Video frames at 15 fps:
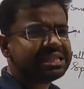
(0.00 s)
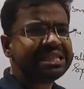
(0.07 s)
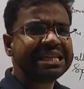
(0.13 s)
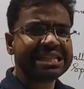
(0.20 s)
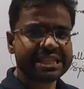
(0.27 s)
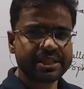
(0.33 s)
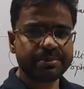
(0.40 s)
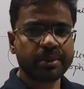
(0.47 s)

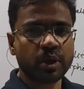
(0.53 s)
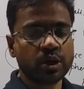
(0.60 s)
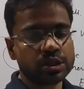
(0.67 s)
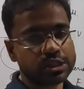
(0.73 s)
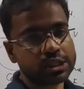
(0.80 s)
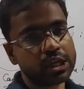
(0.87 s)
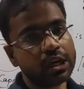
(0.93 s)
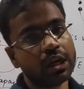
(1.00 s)
J.C.
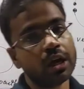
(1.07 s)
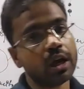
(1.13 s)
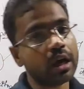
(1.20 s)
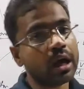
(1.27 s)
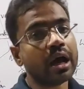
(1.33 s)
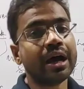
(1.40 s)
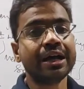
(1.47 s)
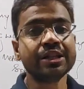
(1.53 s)
Bose
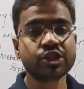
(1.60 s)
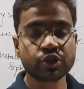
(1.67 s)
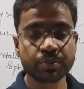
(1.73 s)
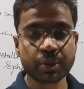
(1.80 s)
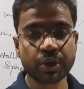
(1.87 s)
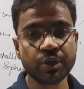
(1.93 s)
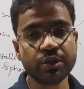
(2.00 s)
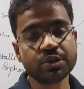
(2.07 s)
also
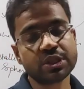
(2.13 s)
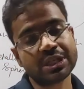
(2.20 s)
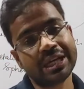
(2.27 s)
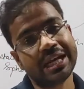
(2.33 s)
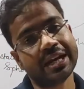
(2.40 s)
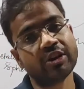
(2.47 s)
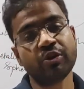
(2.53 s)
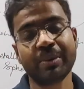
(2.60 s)
produced
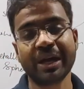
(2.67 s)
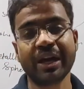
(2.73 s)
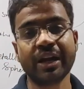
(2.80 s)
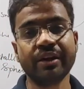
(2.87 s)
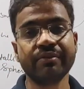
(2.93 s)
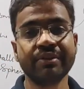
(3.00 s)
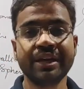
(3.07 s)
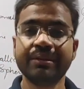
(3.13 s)
electromagnetic
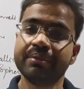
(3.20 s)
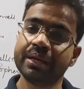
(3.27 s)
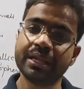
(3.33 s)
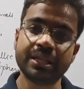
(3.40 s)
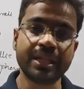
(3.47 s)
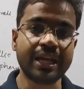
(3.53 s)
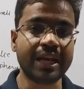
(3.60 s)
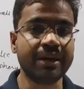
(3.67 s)
wave in
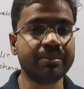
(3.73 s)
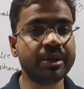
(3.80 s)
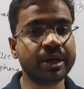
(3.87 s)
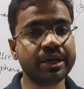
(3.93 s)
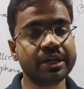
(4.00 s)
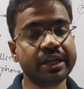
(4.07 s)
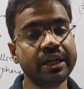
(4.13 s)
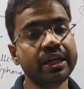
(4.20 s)
the
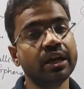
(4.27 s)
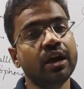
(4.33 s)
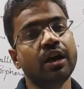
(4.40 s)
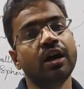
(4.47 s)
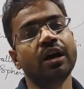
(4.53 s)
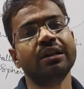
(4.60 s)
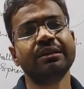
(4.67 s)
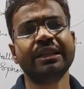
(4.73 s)
laboratory.
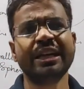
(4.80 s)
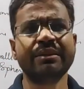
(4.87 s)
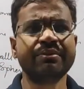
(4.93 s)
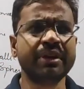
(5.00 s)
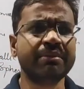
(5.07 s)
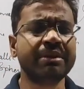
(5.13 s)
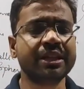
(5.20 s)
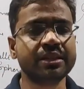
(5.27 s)
That
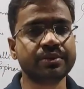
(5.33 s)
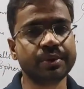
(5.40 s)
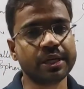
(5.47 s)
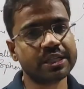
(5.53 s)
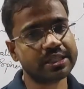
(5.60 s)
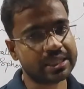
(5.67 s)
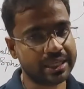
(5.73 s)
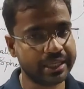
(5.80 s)
wavelength
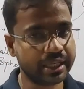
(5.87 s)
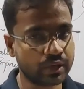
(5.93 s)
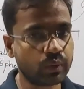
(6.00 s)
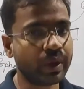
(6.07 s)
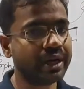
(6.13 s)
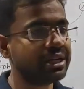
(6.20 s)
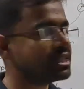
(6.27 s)
was like quite